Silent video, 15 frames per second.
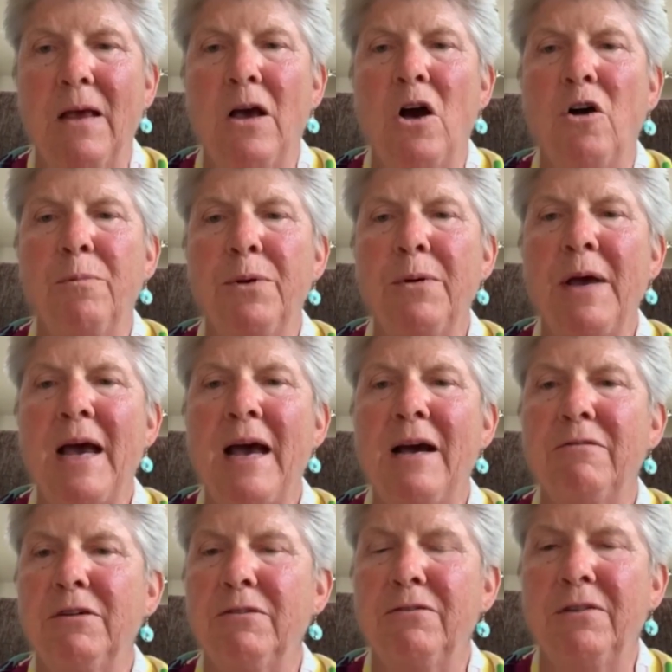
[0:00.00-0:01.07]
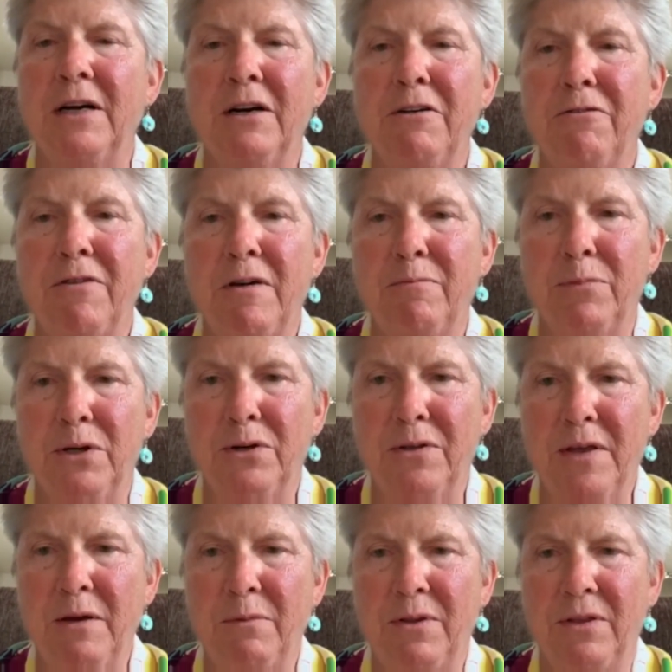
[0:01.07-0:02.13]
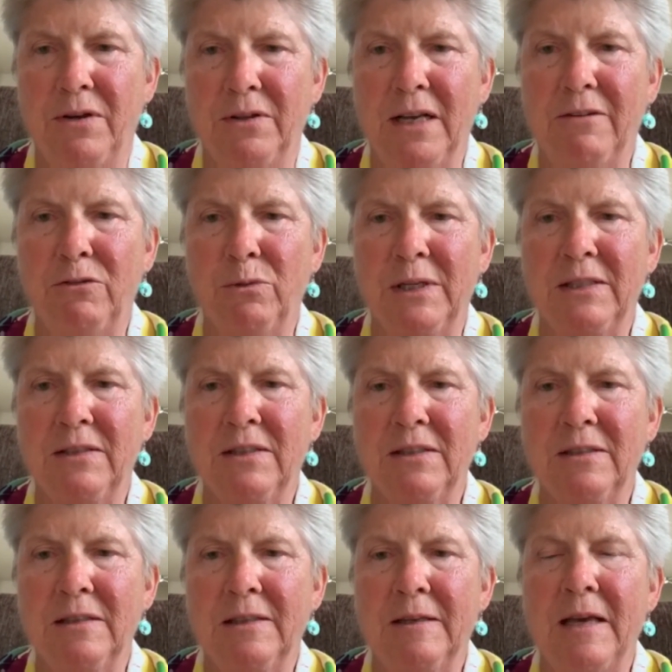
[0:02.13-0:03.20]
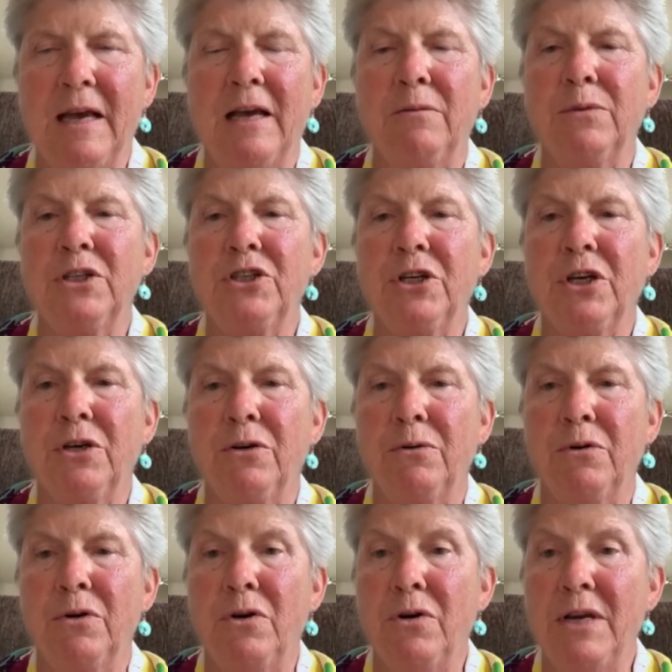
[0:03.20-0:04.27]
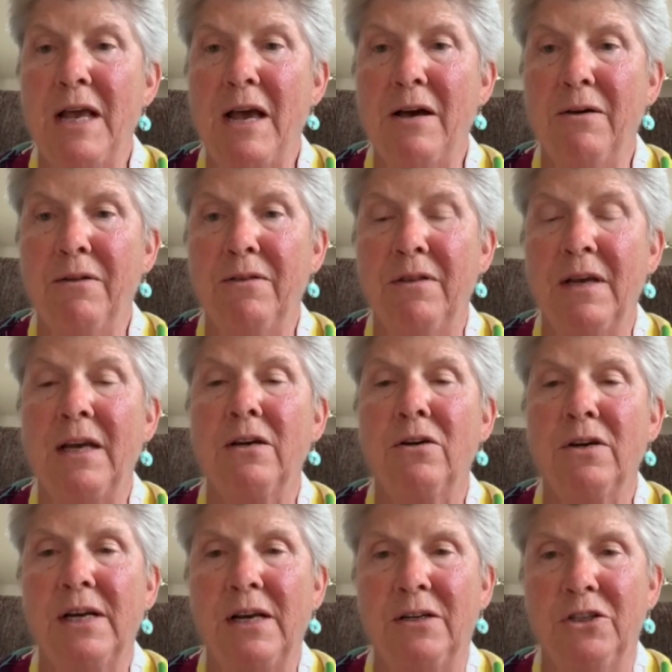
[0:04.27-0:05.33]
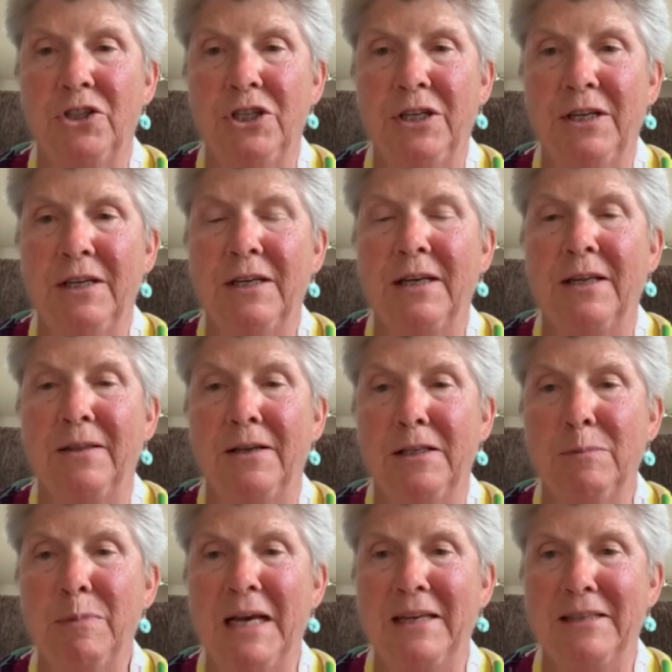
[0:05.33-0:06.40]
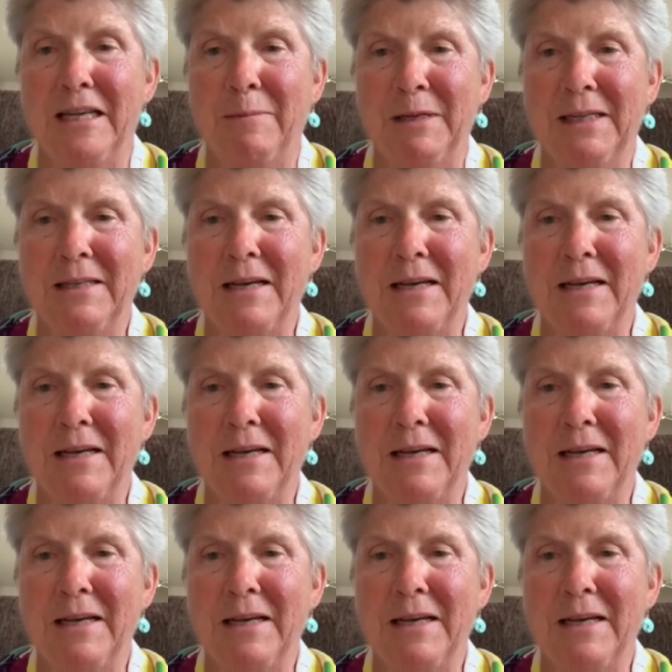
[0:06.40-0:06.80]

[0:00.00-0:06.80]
Hope you have a very fun birthday with your loved ones, and wishing you good health and good energy in these pandemic